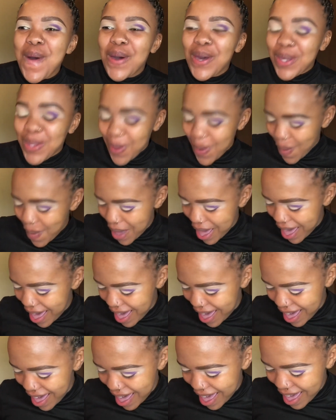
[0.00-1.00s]
yo
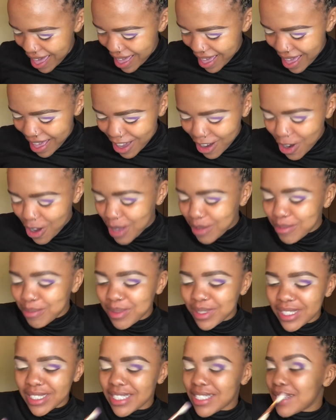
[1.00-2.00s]
I can't
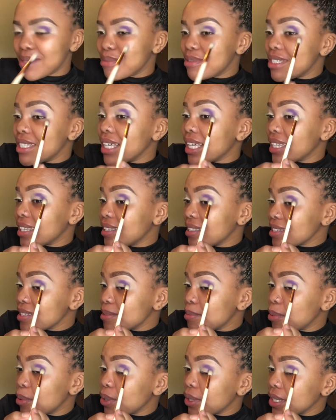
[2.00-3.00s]
be tipsy at this
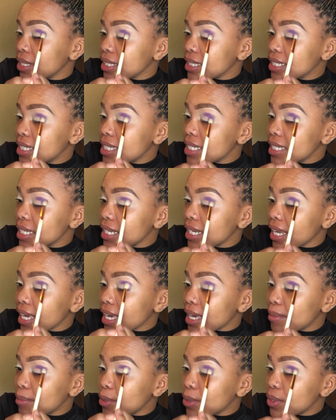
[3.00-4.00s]
point. Like
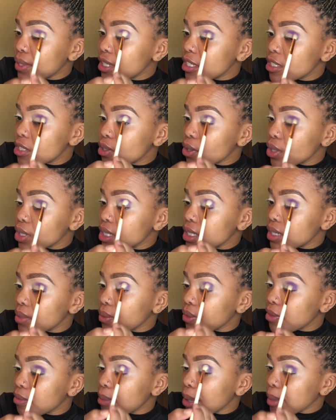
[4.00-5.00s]
I'm only starting
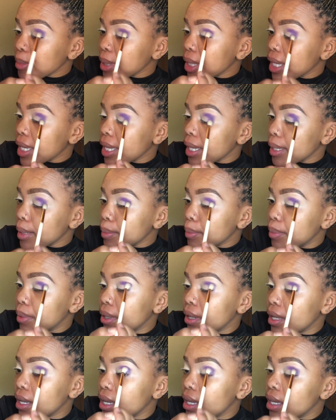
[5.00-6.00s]
with my makeup.
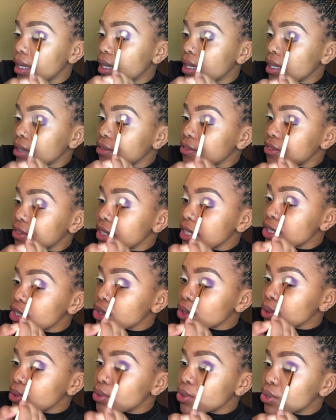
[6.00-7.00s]
Ngifuna nje
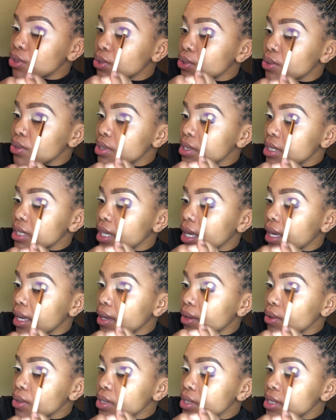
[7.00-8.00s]
ukusho ukuthi hey
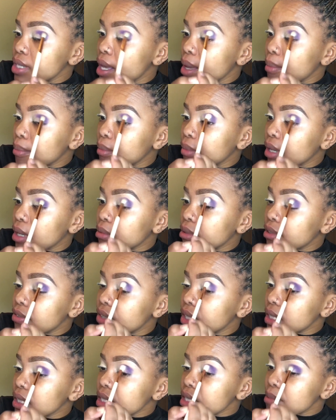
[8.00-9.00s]
Nkosi yami
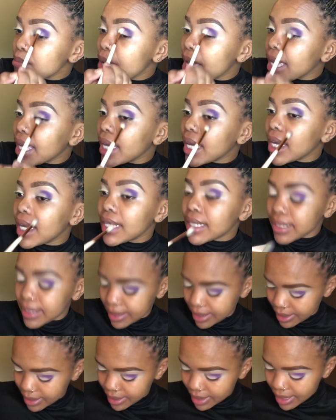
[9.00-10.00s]
abafana sibayekeni.
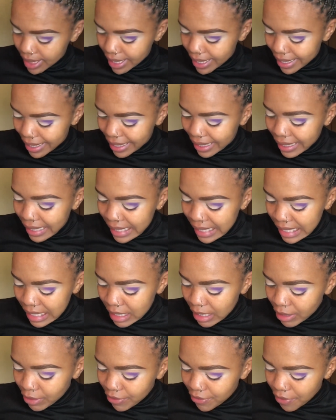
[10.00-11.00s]

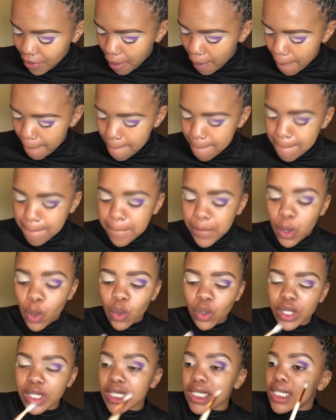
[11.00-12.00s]
Leave
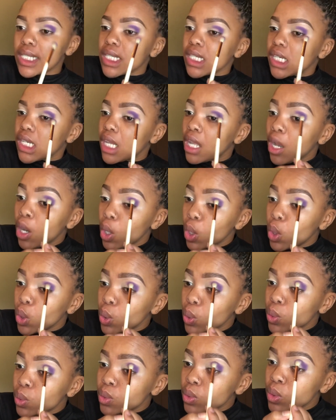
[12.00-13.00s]
boys
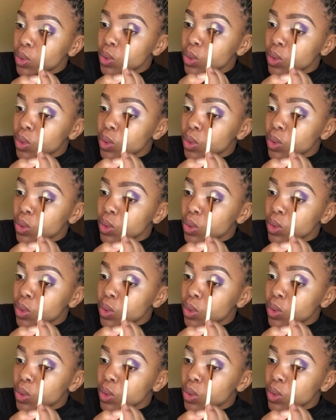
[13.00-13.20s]
alone.